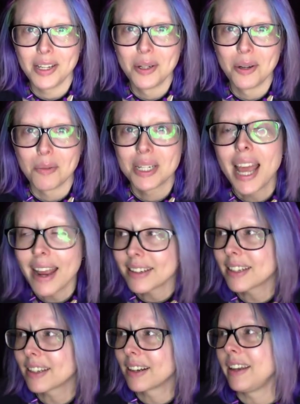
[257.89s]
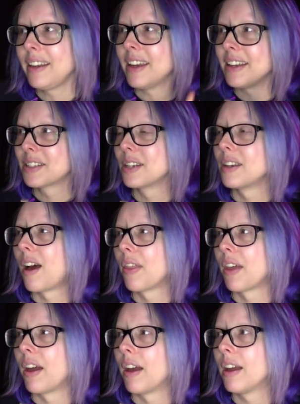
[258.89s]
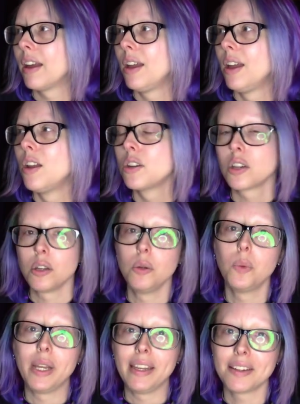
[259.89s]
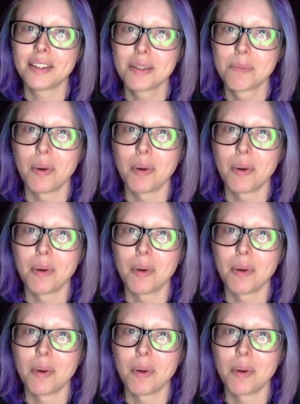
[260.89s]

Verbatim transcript: You know, technically it's another 2 weeks,